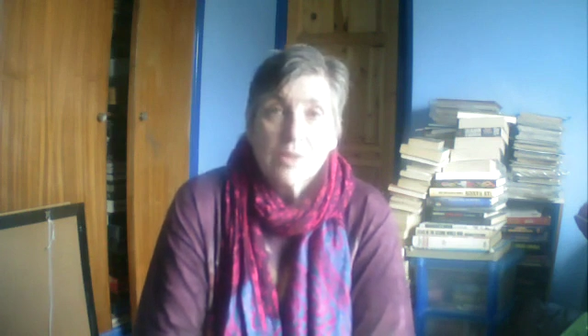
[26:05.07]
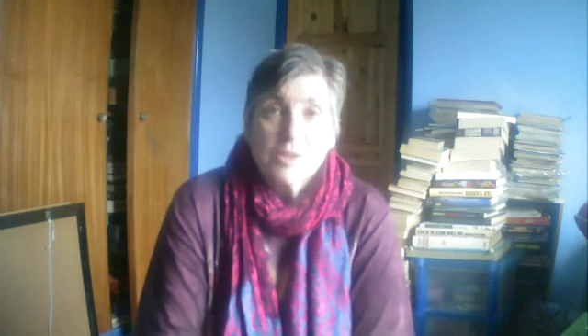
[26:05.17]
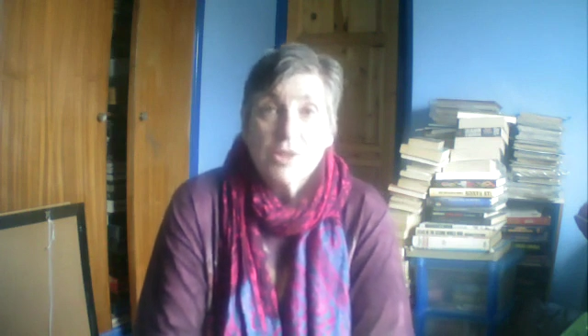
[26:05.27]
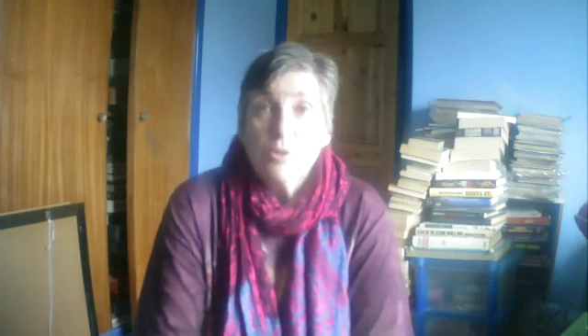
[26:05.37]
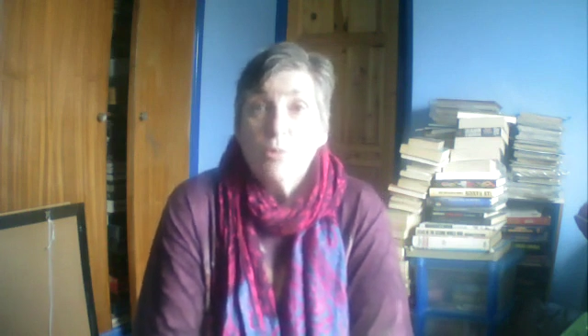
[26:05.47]

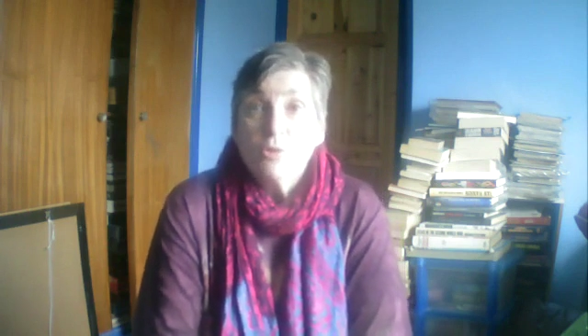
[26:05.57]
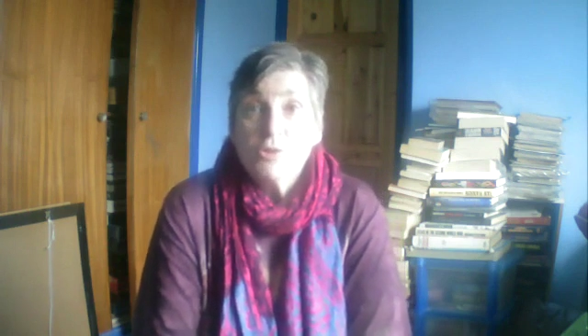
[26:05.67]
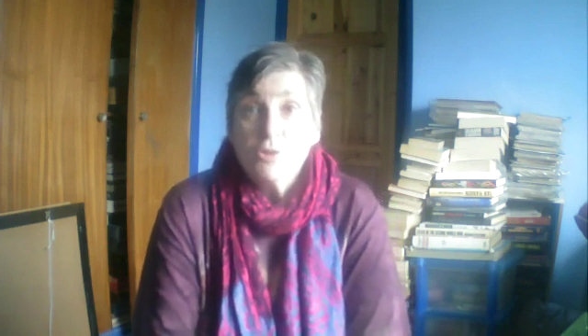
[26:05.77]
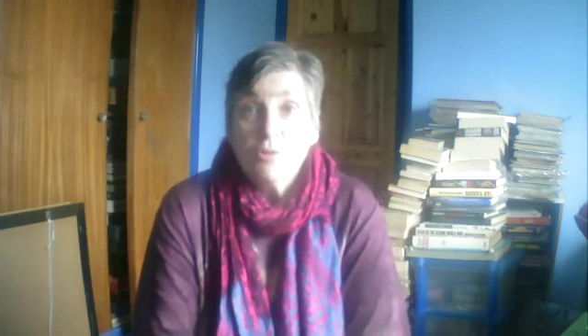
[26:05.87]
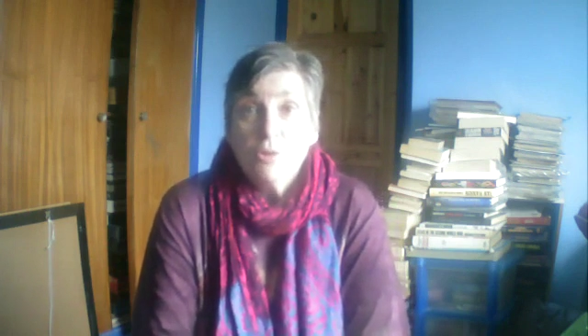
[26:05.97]
So what
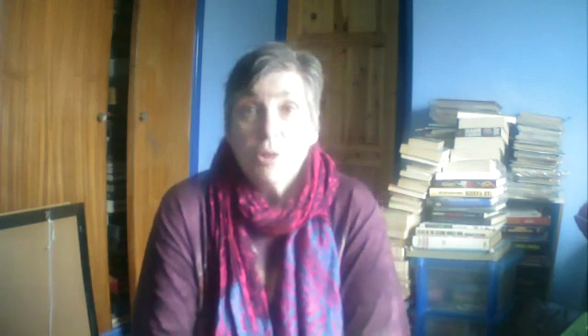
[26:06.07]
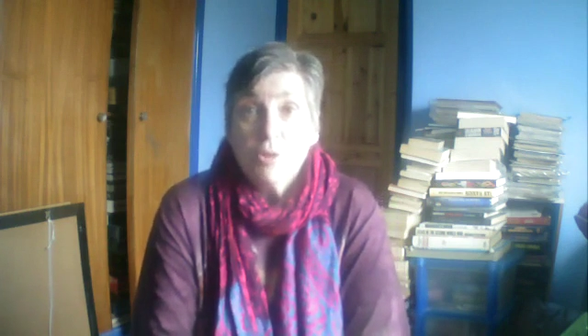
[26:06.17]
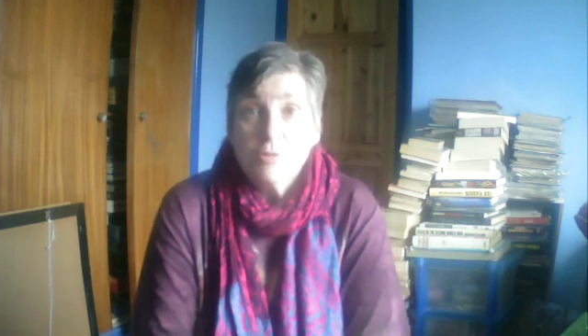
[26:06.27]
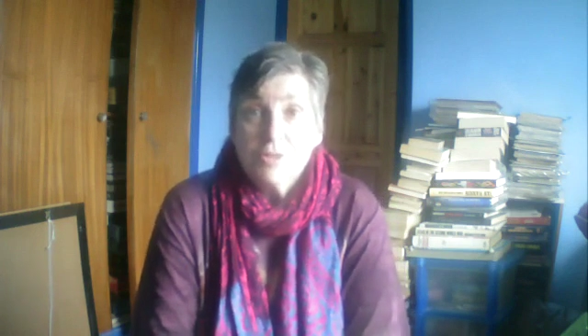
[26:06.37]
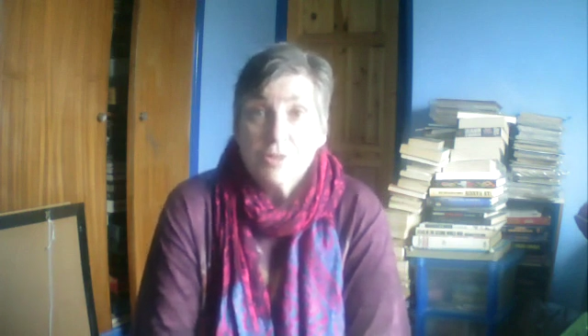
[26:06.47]
do you
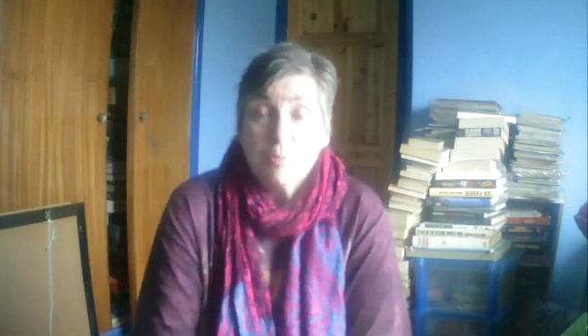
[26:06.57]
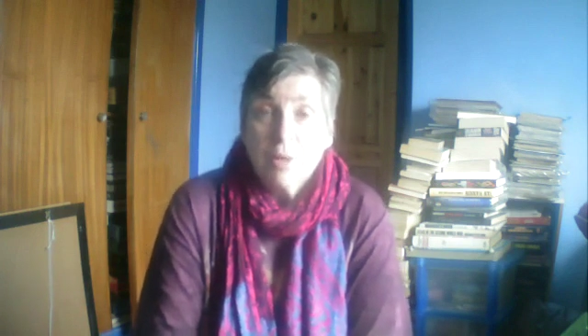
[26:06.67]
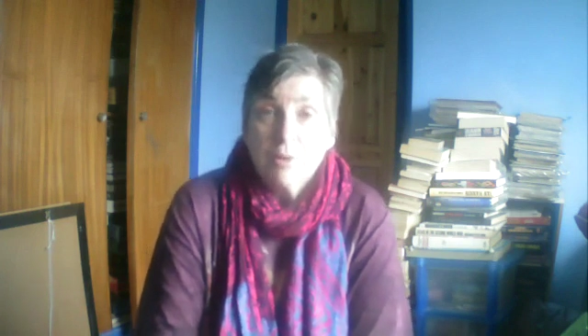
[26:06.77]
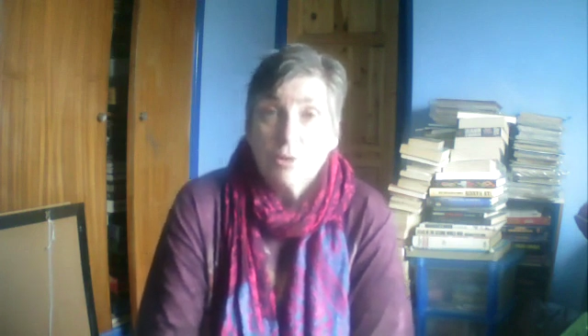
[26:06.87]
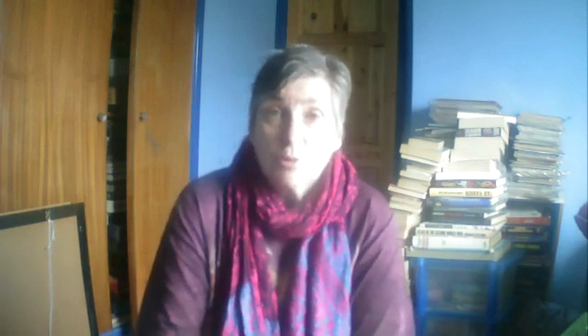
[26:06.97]
notice
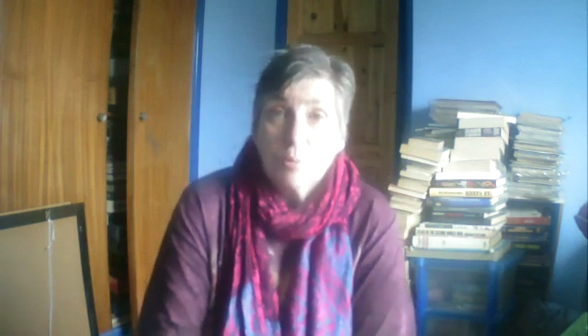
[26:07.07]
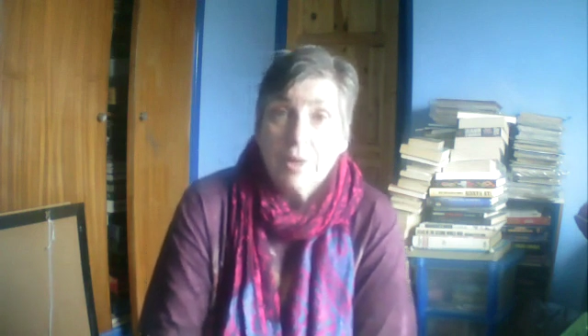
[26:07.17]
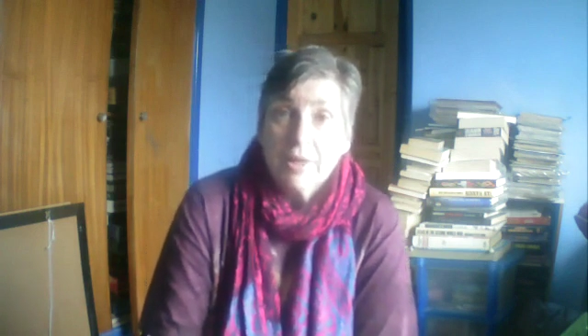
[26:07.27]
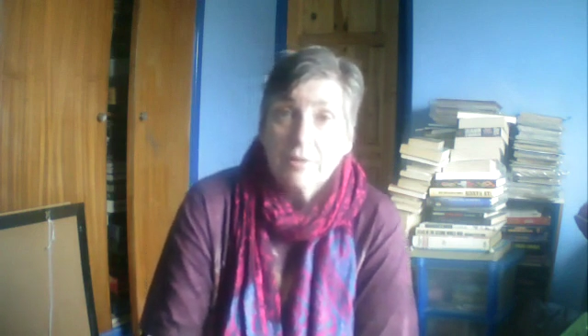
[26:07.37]
about your breath?